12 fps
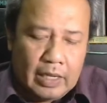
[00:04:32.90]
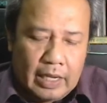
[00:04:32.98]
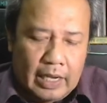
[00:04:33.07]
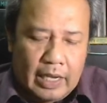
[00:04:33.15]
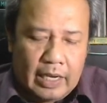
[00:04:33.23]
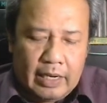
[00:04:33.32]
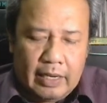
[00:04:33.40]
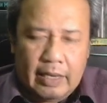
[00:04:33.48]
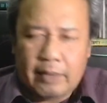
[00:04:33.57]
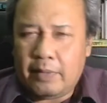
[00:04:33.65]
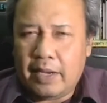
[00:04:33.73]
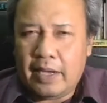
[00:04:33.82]
and
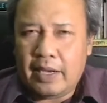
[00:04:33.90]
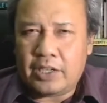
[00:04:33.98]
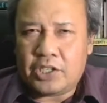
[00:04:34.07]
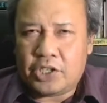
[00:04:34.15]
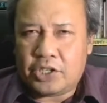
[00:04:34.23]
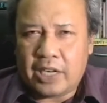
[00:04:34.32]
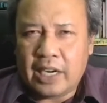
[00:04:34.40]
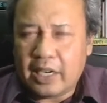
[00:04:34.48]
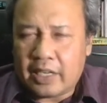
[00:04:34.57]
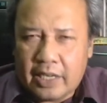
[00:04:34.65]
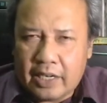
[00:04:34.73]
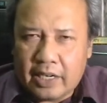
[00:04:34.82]
it may
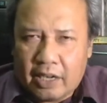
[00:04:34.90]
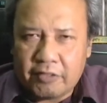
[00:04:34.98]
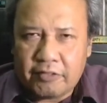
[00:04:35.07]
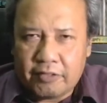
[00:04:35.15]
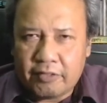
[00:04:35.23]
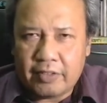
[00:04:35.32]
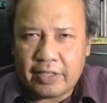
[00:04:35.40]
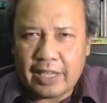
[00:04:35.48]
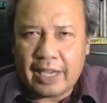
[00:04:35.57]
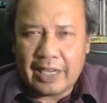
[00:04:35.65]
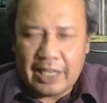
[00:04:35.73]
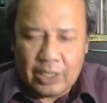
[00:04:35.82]
shrink enough
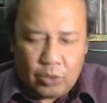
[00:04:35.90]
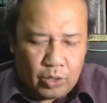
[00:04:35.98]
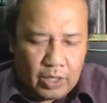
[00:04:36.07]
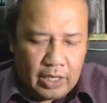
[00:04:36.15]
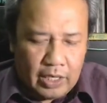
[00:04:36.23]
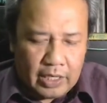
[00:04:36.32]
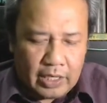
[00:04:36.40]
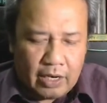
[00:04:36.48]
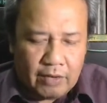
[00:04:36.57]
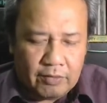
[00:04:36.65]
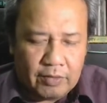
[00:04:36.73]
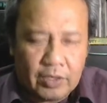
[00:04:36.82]
that it only
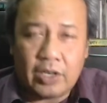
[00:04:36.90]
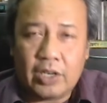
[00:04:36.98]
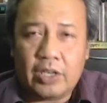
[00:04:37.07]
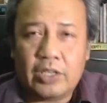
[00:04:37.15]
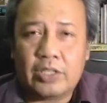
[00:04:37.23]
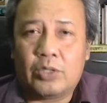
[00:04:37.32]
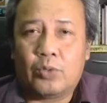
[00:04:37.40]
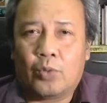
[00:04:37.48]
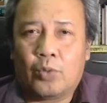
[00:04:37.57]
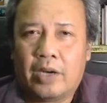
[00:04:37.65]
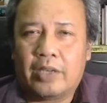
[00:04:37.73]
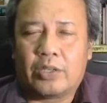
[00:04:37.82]
covers
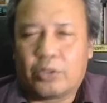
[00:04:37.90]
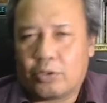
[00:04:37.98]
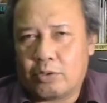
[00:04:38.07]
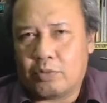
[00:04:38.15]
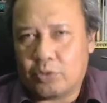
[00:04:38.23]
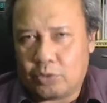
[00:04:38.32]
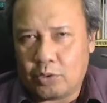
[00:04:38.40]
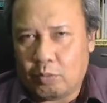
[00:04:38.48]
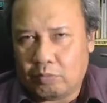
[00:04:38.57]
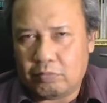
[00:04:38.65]
one chromosome.